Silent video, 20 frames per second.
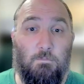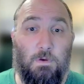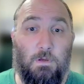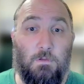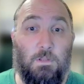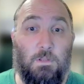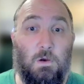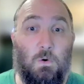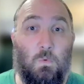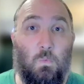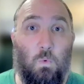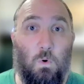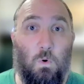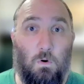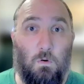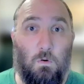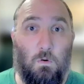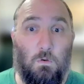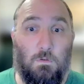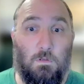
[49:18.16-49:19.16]
building a
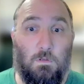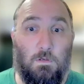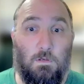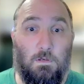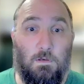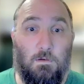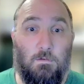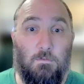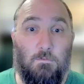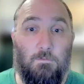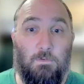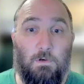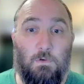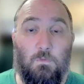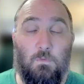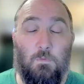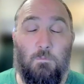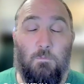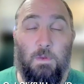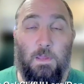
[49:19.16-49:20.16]
world
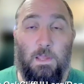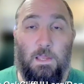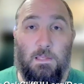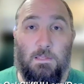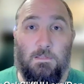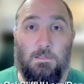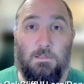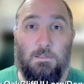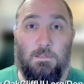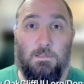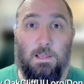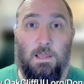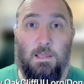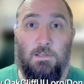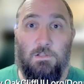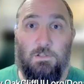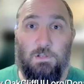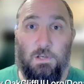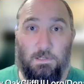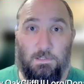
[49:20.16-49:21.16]
filled with peace
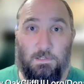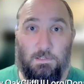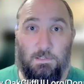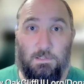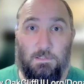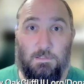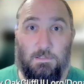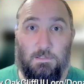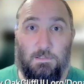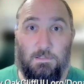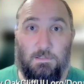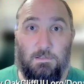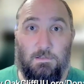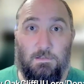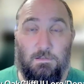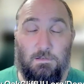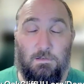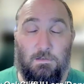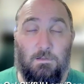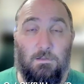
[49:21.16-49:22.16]
and justice,
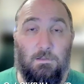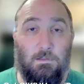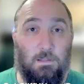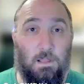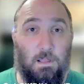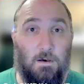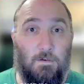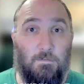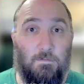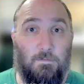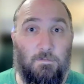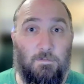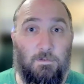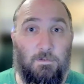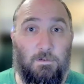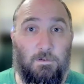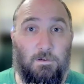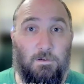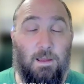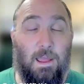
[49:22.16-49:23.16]
love
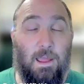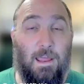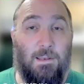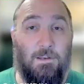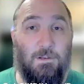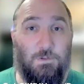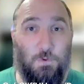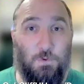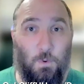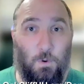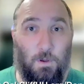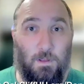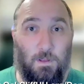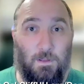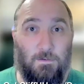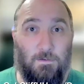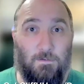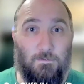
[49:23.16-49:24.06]
and joy.